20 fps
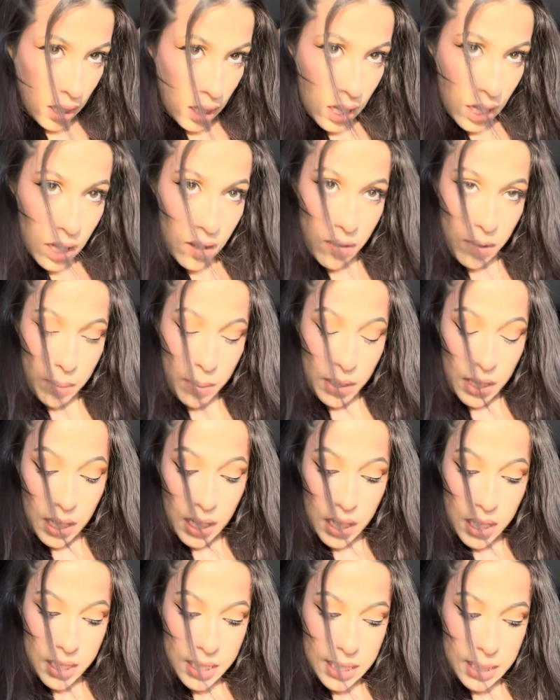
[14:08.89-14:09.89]
if I put it
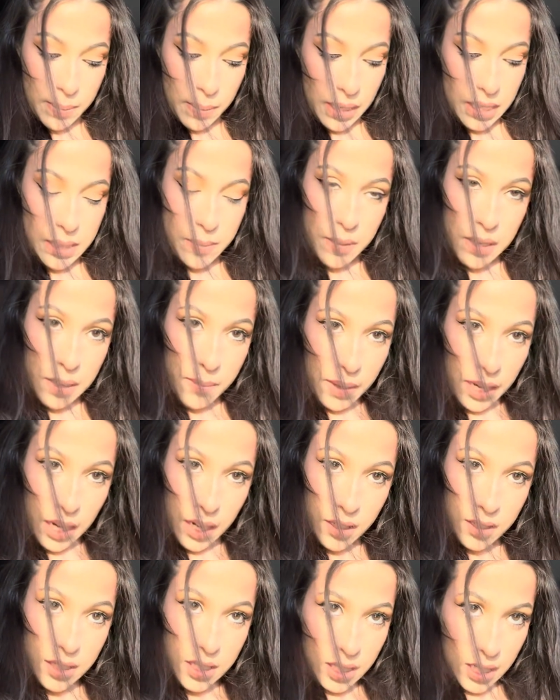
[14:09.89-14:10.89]
in a space bun, my
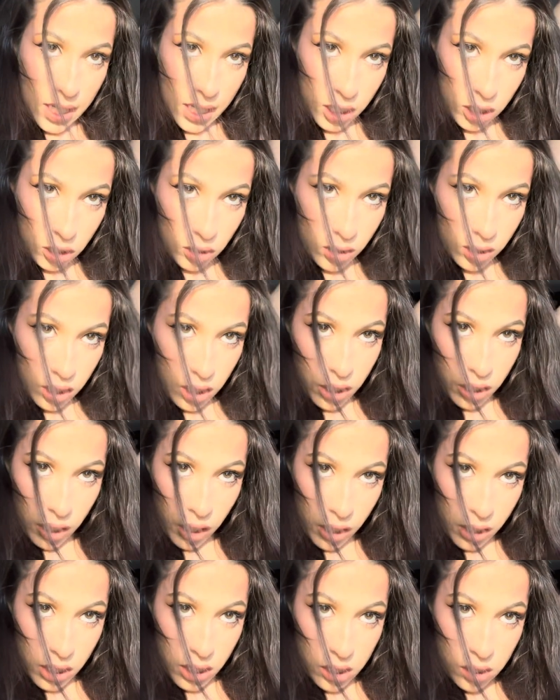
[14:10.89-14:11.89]
hair is naturally
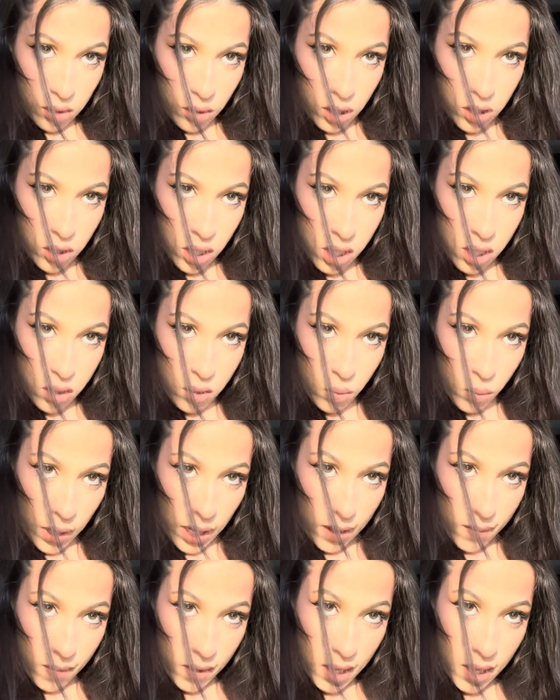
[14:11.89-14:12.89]
curly, so I tried to
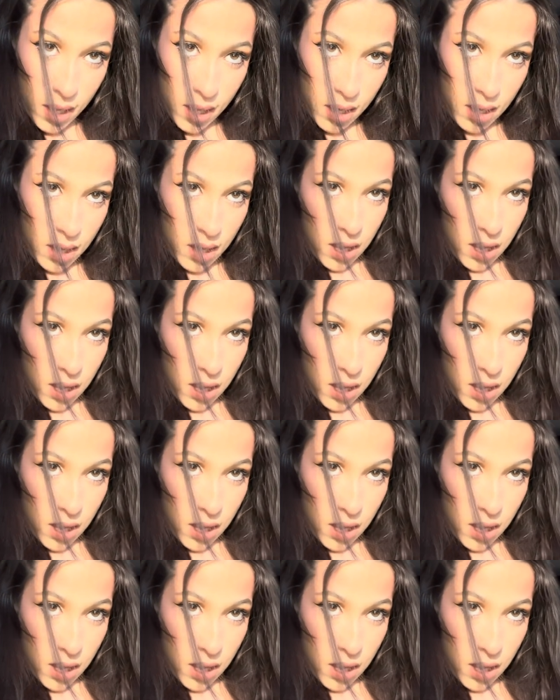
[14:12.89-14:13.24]
wave it.